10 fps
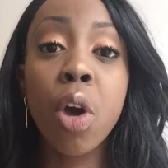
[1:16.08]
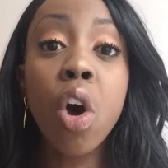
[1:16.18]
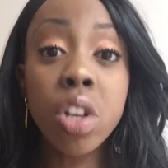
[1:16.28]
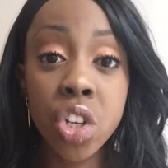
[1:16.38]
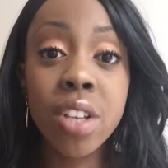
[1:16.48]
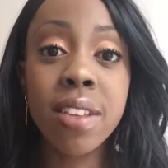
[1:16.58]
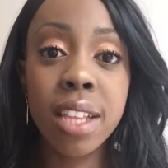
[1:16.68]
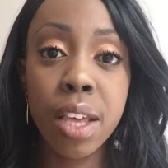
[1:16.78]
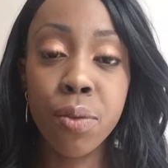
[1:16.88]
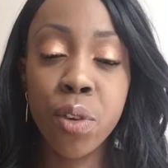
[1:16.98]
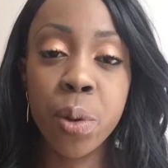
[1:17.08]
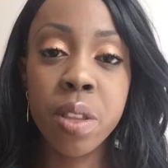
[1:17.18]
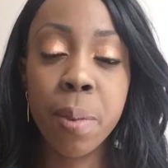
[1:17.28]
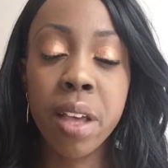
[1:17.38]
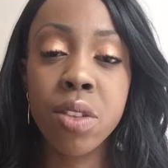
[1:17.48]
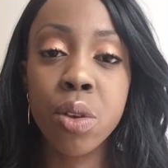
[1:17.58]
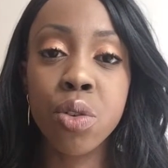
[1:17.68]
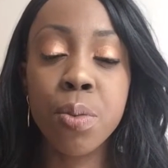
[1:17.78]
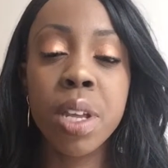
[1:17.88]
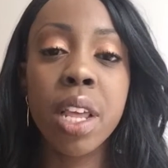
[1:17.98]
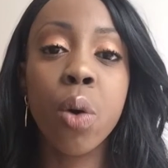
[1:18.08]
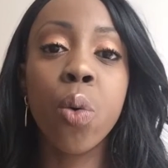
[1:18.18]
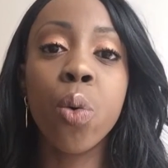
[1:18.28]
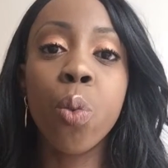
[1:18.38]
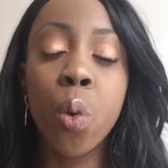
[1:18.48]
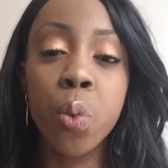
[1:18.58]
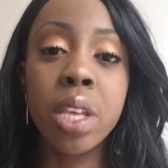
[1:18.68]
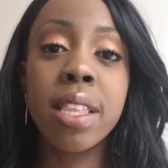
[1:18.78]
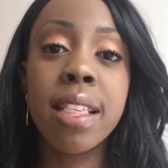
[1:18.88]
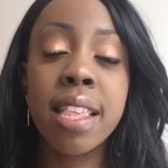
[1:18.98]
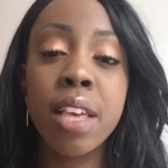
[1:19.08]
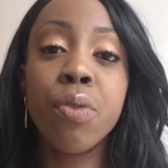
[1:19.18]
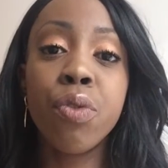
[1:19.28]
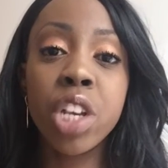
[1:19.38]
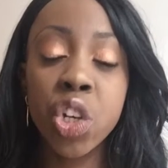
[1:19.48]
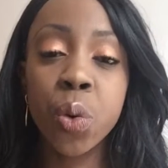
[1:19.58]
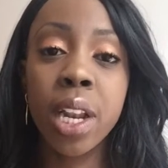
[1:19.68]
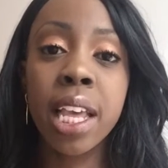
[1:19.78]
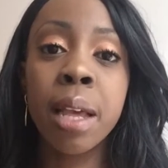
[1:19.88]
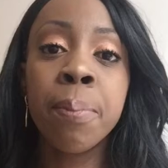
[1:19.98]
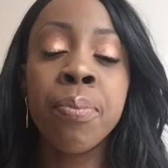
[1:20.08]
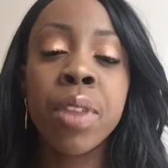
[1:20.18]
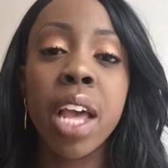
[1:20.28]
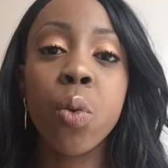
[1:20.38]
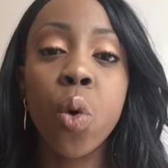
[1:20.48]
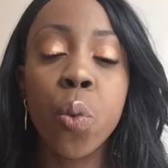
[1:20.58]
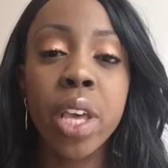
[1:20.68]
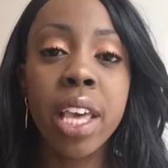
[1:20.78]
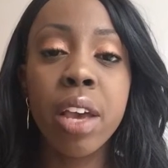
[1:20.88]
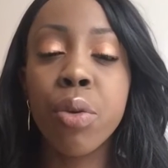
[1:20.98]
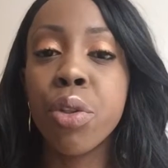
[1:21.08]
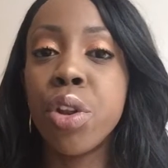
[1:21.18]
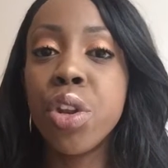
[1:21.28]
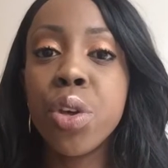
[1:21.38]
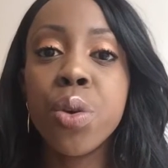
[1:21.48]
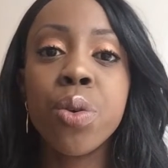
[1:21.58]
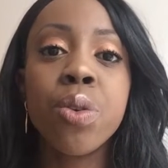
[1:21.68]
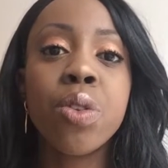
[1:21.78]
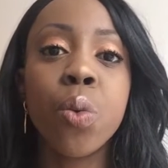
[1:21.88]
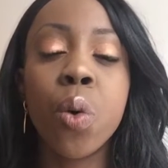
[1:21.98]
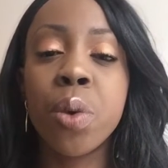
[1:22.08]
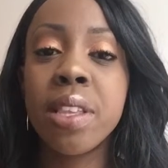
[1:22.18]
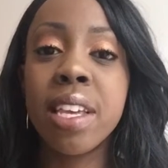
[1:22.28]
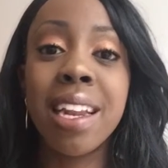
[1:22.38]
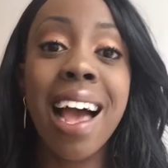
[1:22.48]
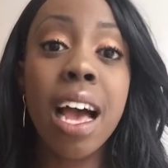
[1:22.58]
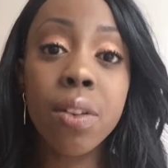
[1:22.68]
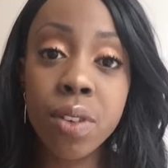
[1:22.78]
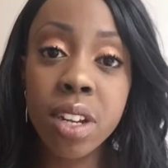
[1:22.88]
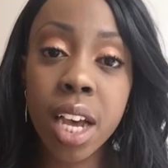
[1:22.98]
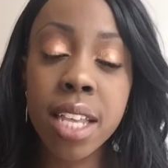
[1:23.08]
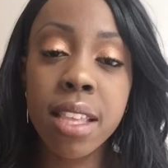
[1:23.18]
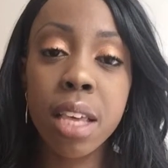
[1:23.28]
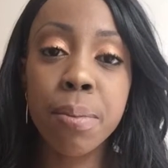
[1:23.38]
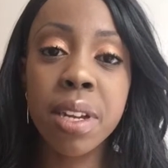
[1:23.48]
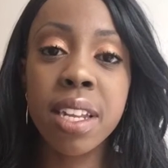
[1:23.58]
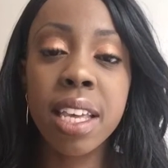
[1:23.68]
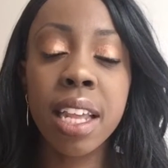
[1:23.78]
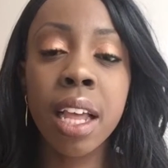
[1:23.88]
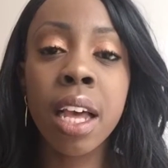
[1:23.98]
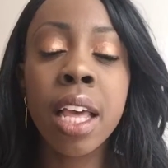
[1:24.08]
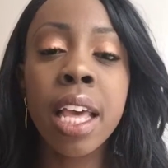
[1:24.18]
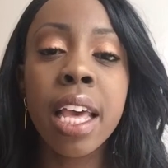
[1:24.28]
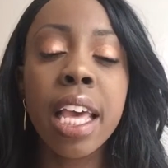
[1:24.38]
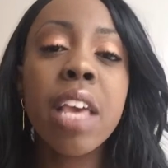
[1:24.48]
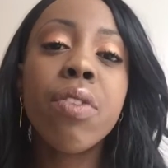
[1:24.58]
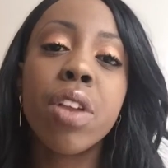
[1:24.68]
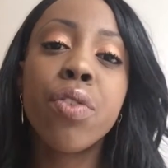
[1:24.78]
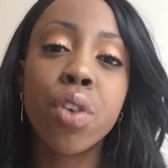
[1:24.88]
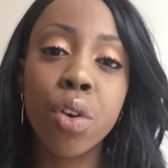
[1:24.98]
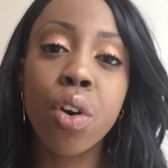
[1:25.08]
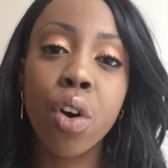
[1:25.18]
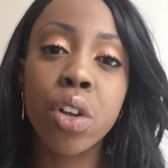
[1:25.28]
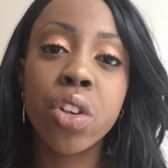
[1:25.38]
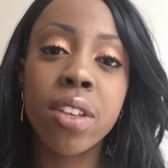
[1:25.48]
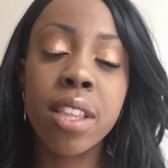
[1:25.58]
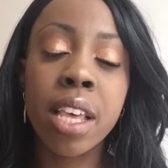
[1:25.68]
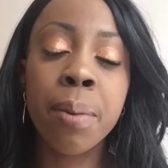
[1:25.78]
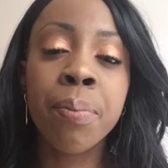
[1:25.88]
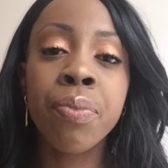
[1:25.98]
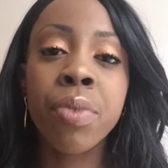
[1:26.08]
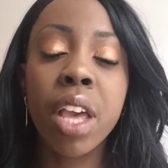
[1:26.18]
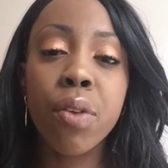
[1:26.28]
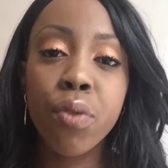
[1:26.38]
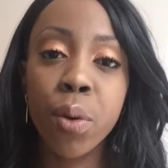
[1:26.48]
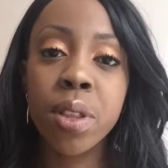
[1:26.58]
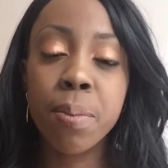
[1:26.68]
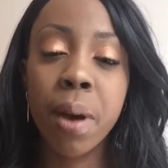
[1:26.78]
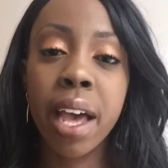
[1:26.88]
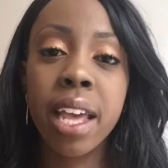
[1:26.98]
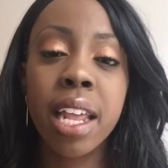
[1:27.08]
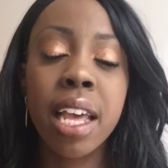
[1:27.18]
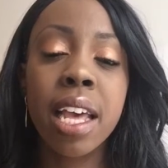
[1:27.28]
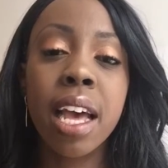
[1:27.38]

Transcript: consciously influenced by social media or what we see visually and what we hear on the news, what we see in advertising in particular. Even if you're not consciously influenced by it,